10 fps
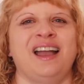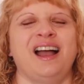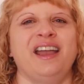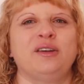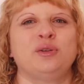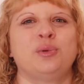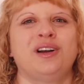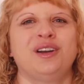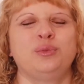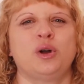Hi
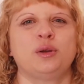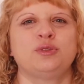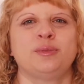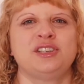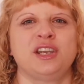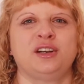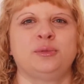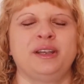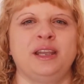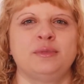everyone, welcome to my
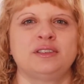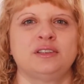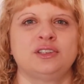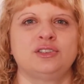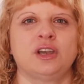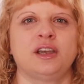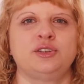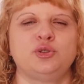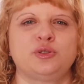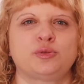channel. My name is Alicia. I
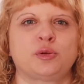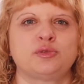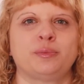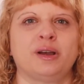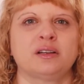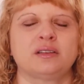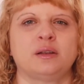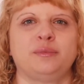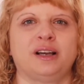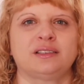do subscription box
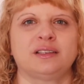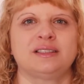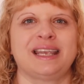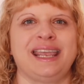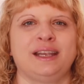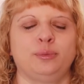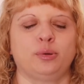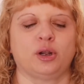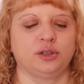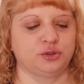unboxings and
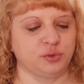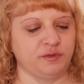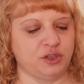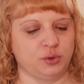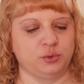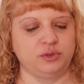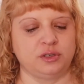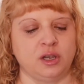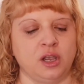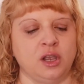product reviews.